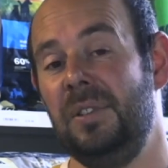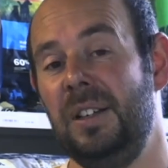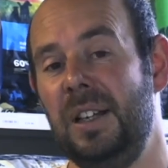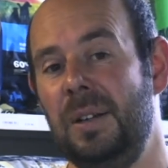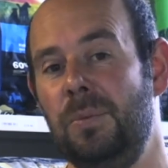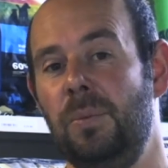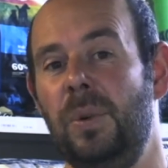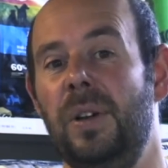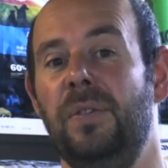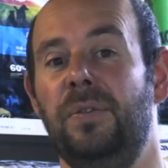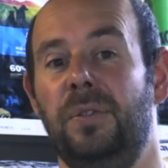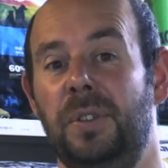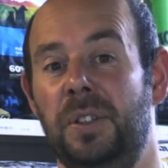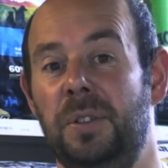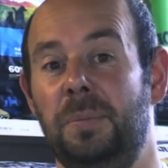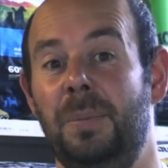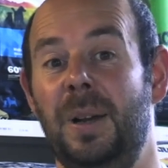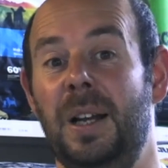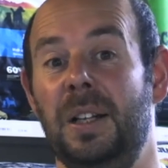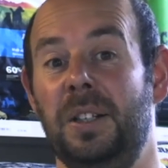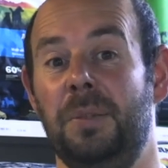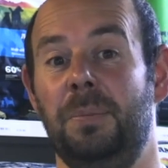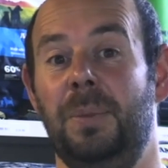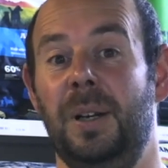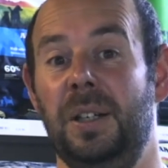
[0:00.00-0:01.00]
with
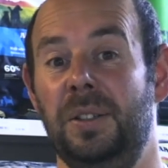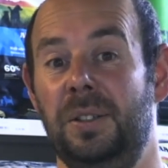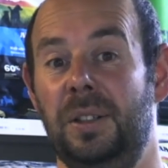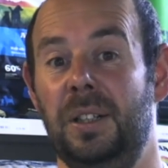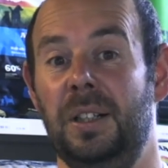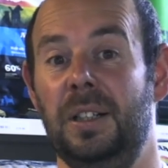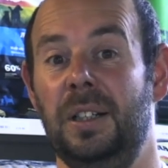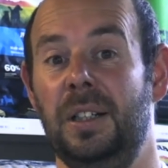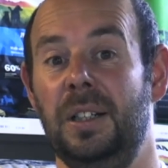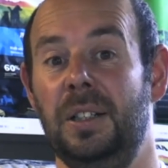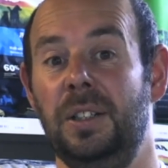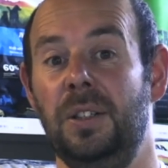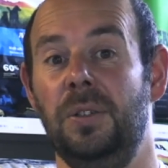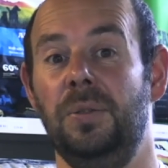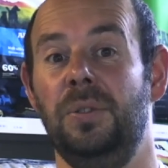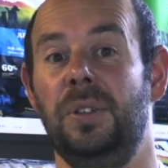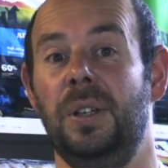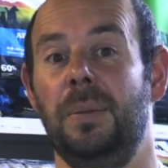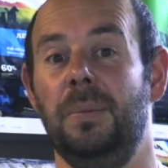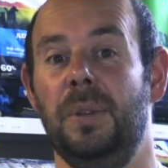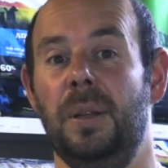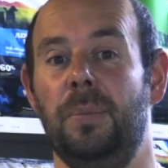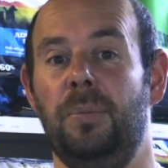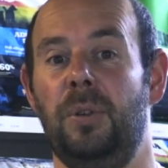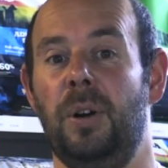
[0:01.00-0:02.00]
respect, basically, and used
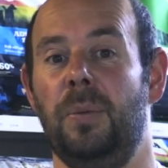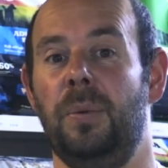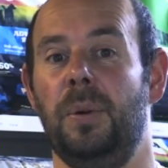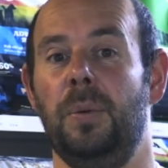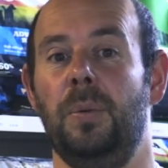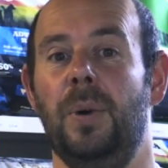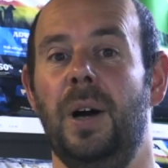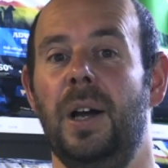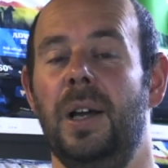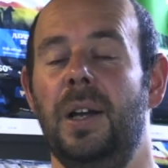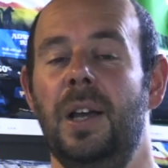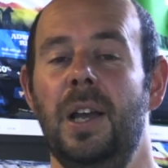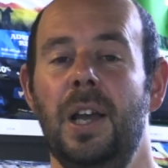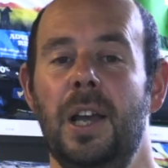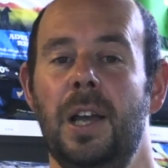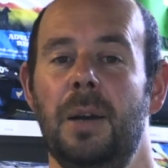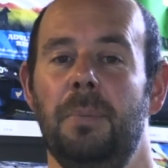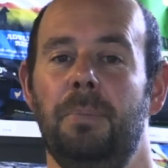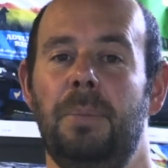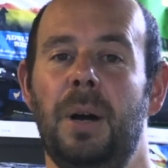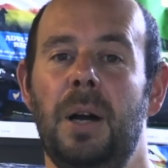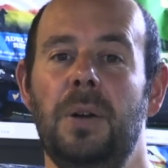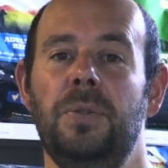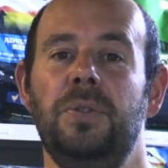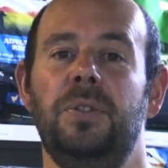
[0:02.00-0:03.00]
in the proper way.
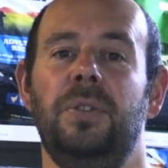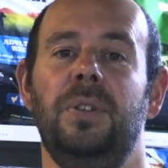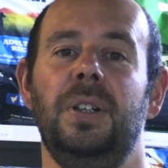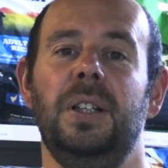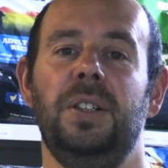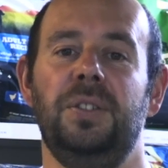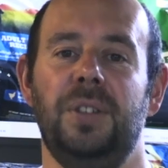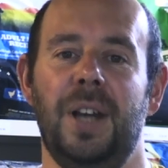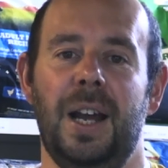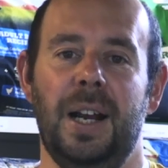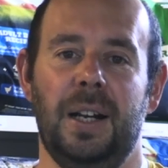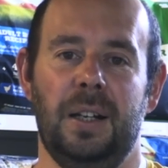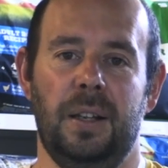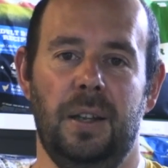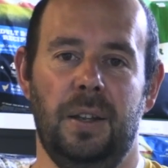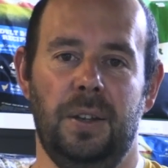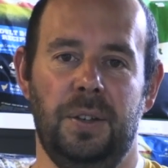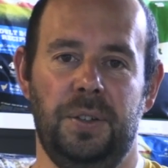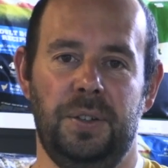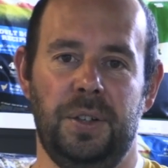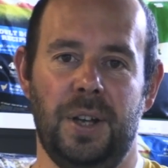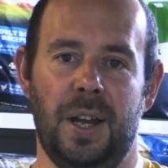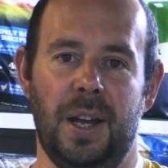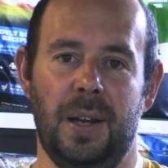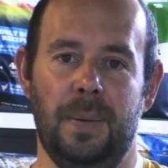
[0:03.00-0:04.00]
Bones are exactly the
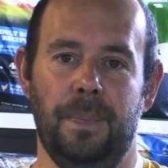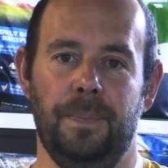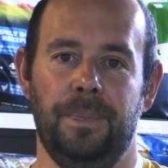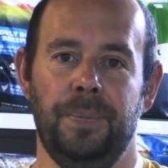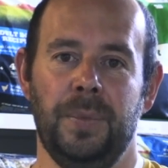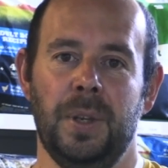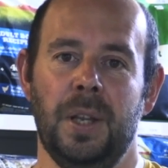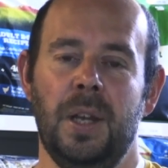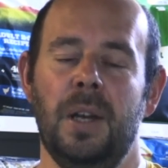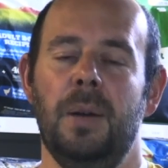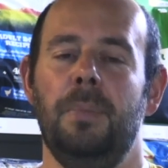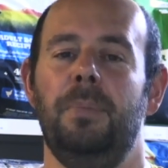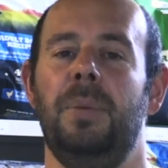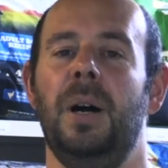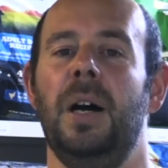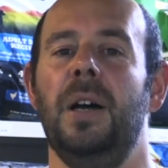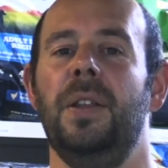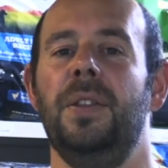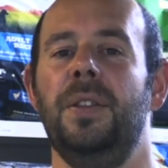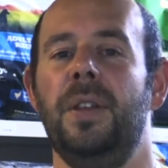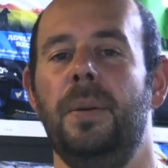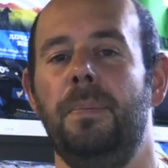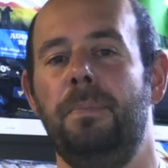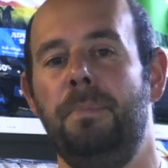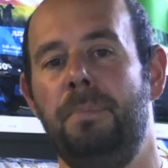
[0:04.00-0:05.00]
same, but
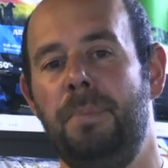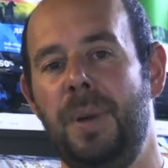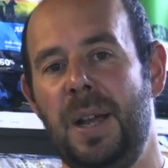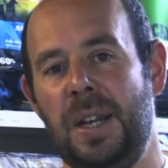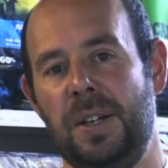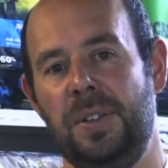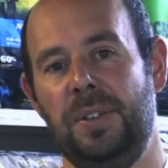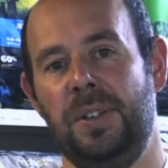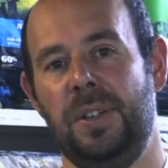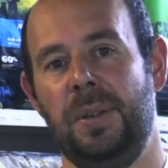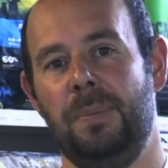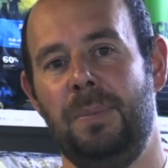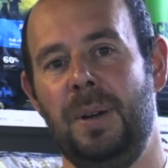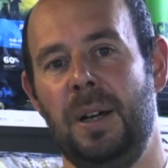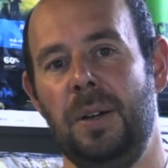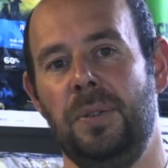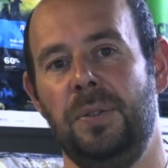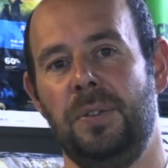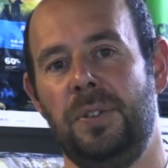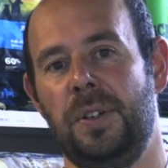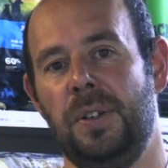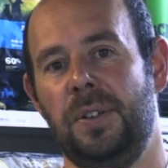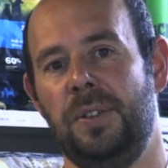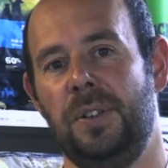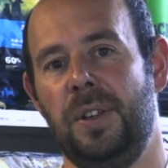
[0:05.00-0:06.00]
the best
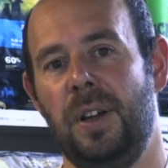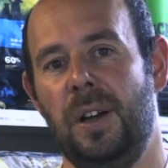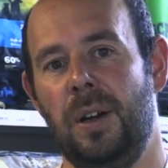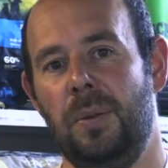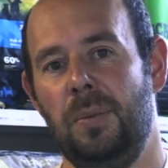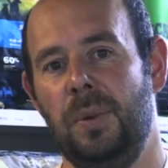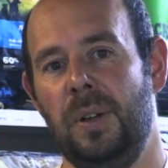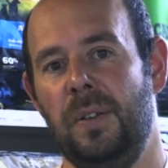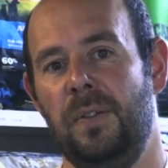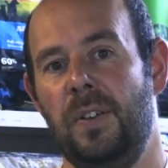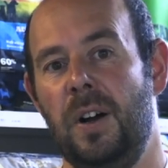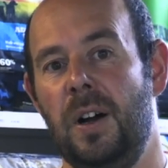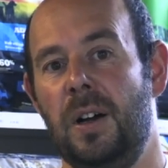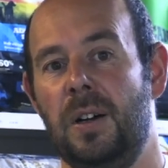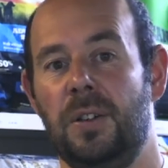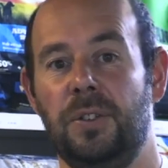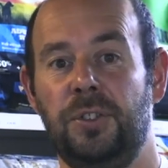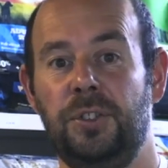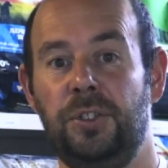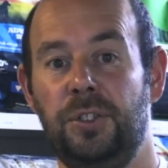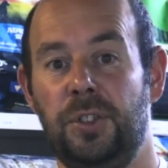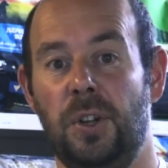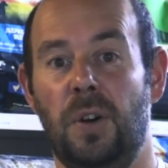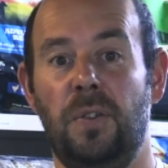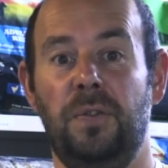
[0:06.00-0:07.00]
bones to start with are
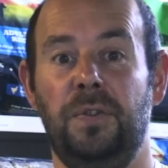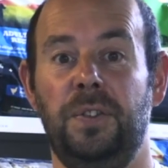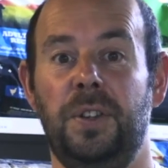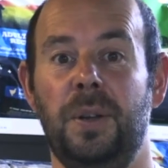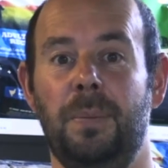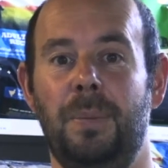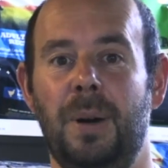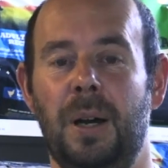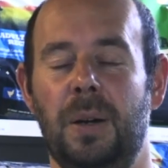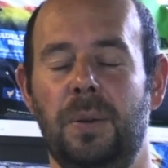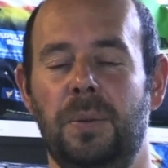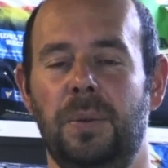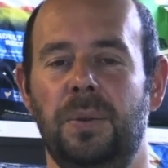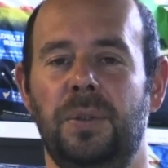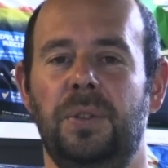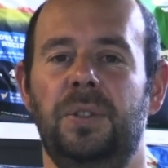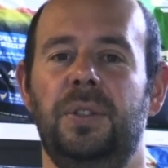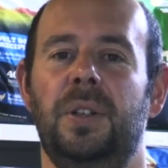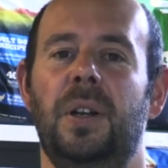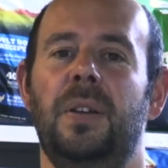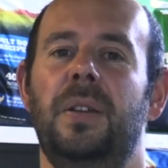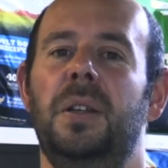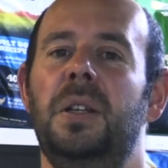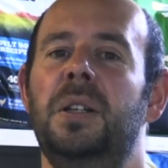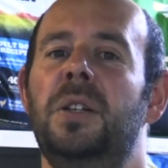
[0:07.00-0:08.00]
softer bones,
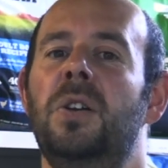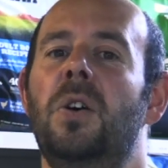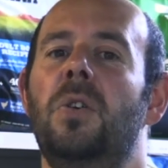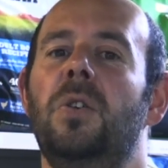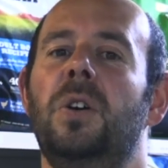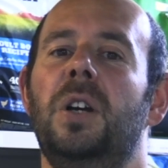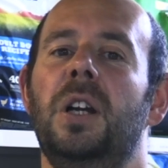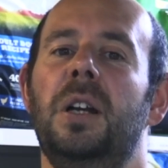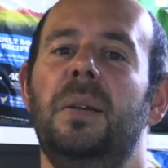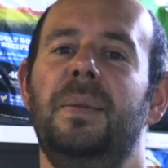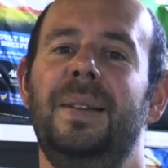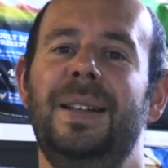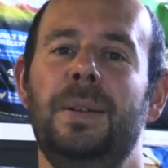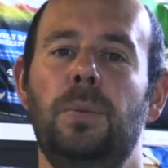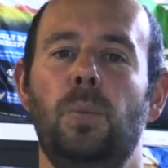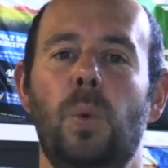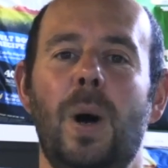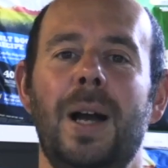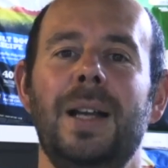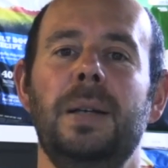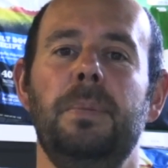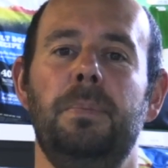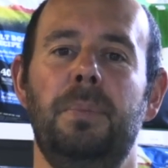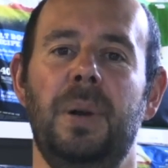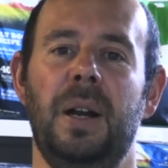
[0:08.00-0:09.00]
so they're not going to be
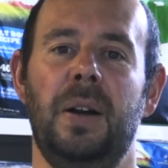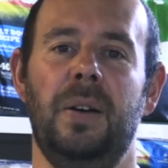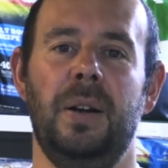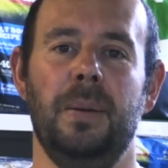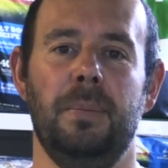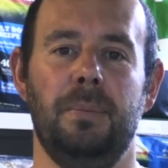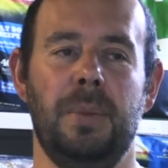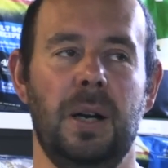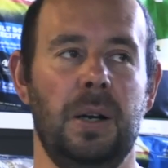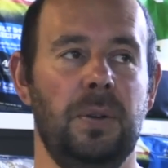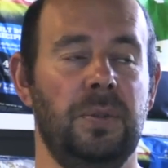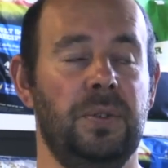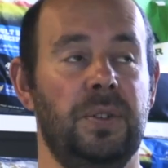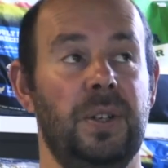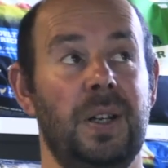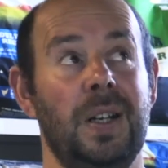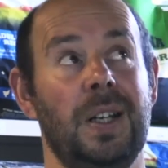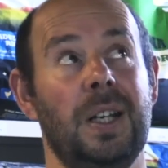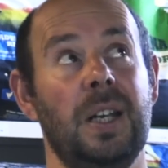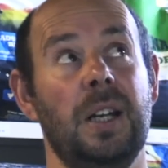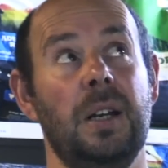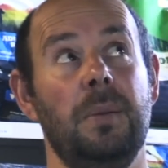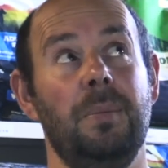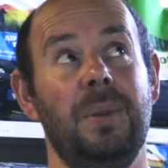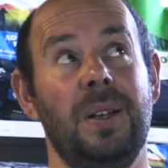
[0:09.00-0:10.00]
weight-bearing bones. They're
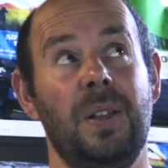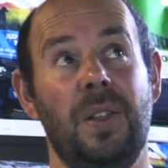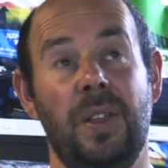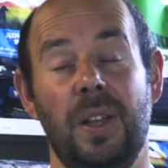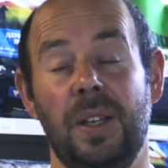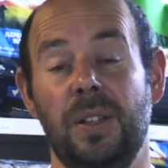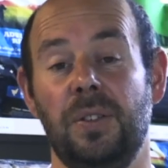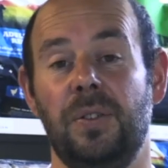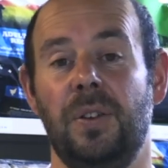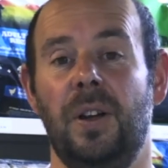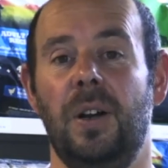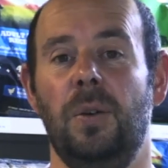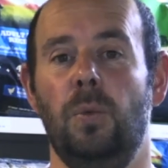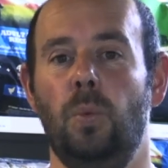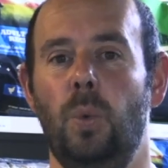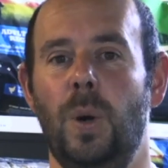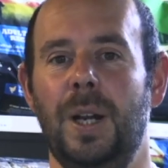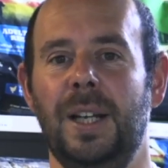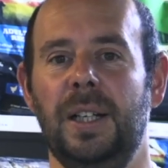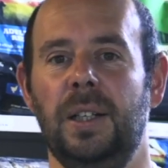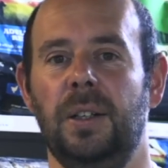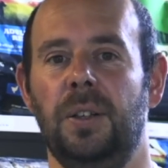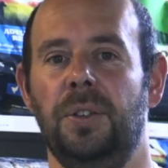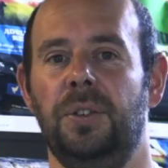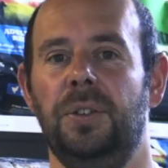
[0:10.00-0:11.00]
going to be things like
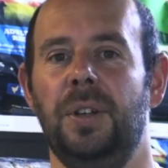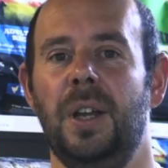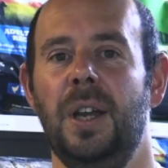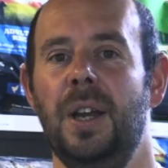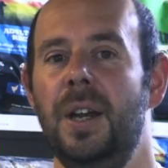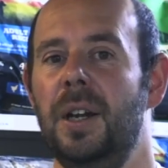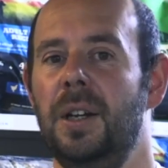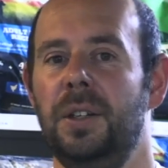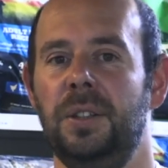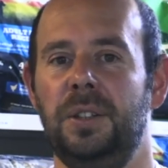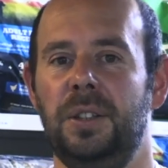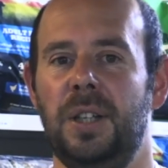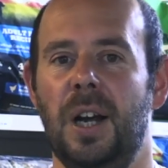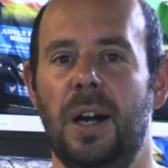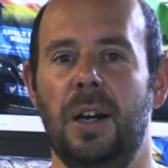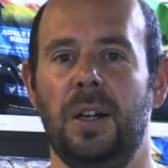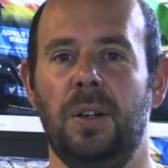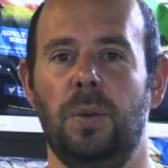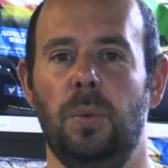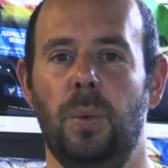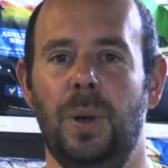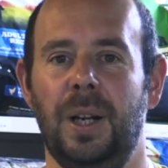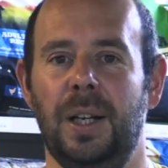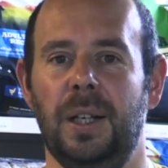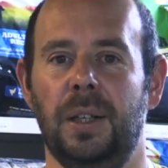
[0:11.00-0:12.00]
wings,
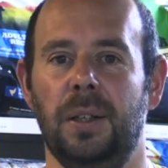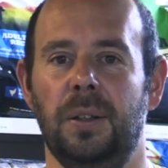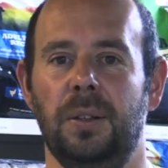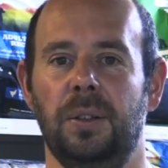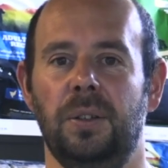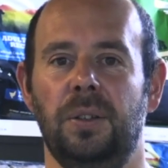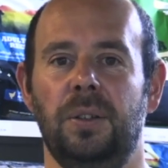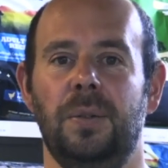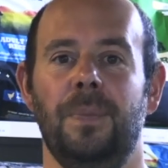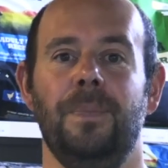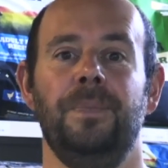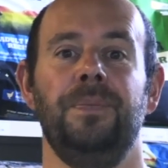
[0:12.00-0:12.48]
duck wings,